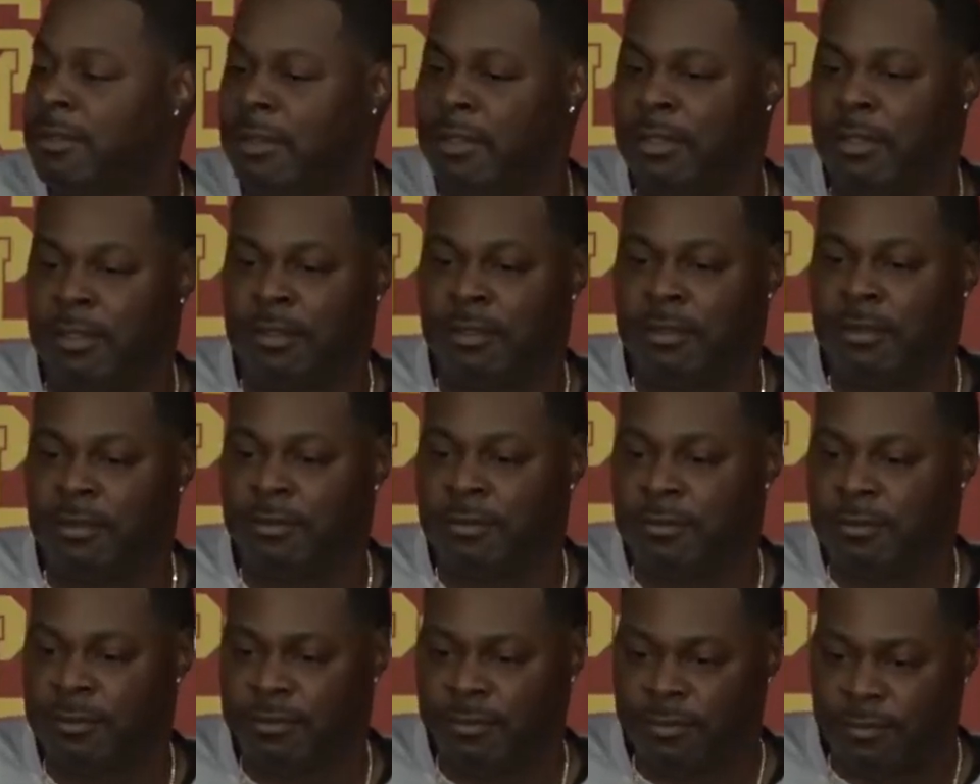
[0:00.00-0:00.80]
And
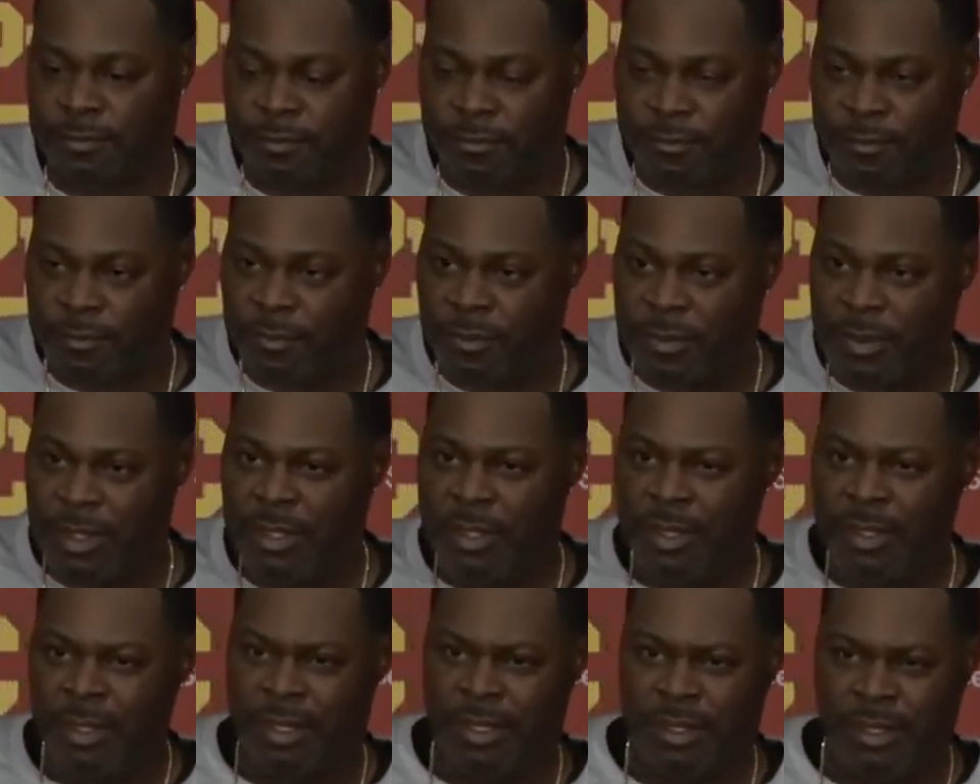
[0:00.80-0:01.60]

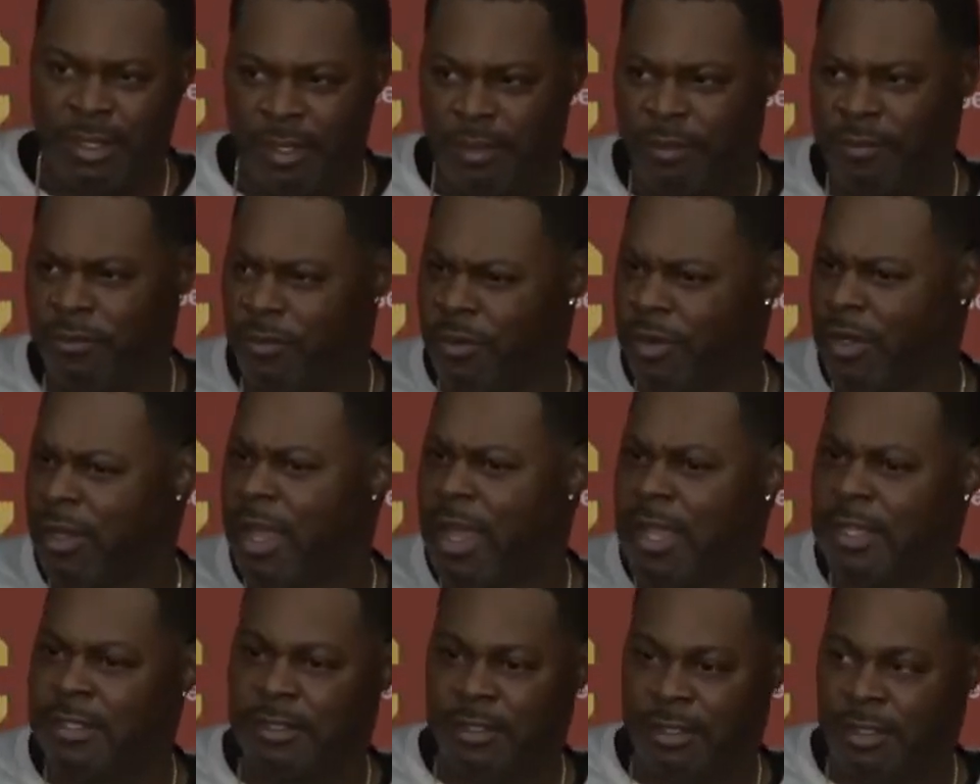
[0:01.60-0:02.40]
I think for
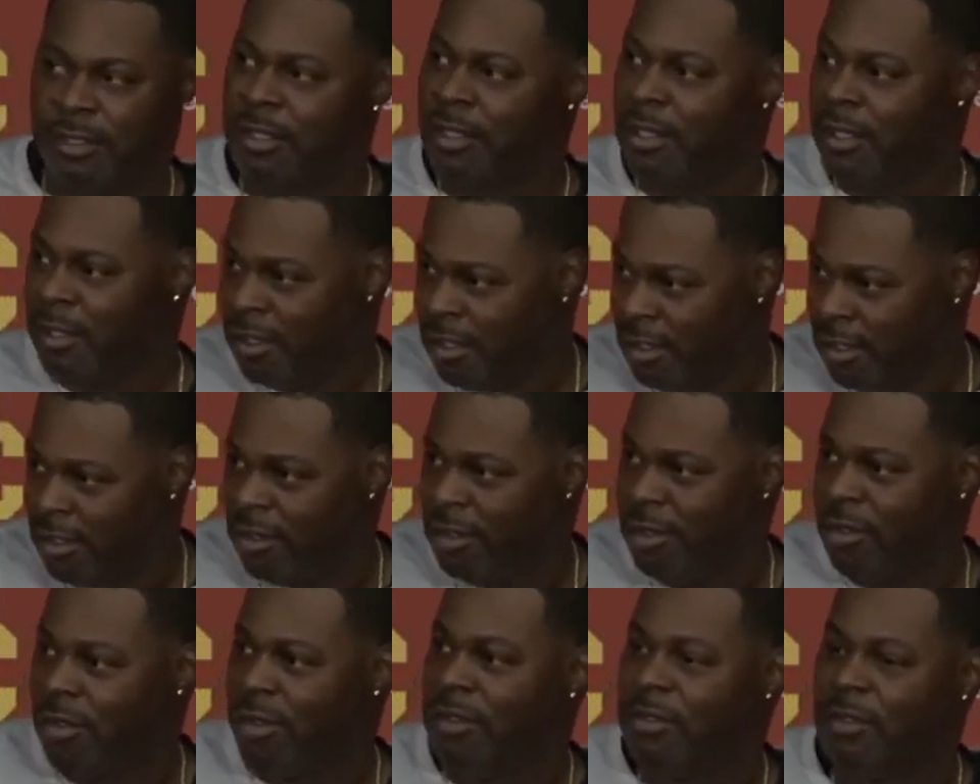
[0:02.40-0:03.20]
guys, you
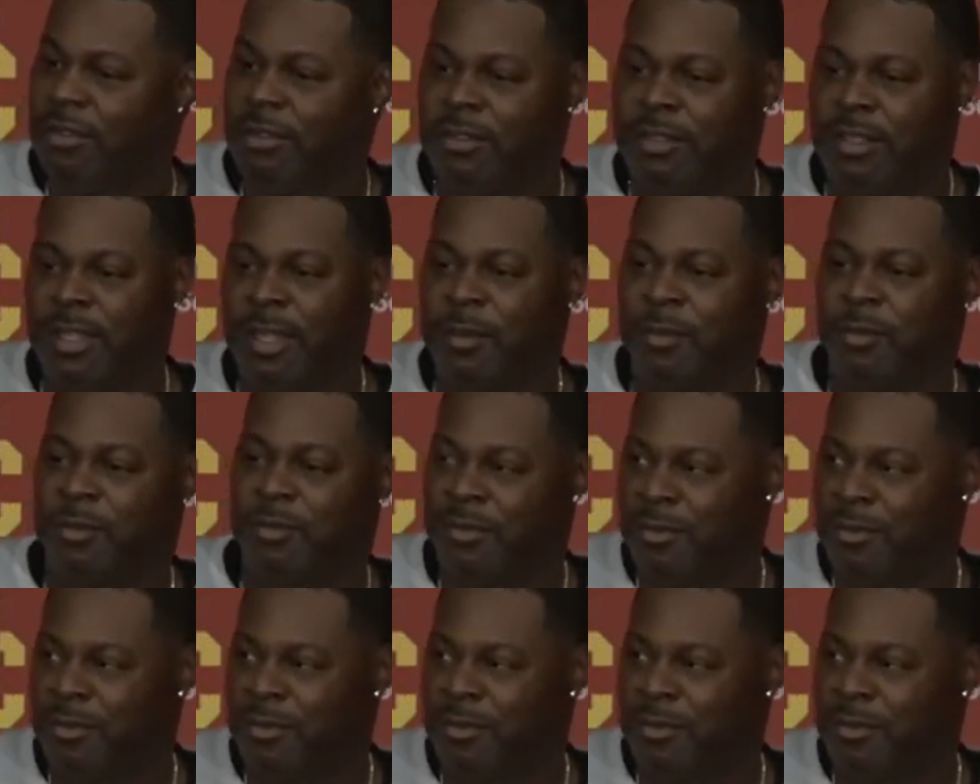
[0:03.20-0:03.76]
know, like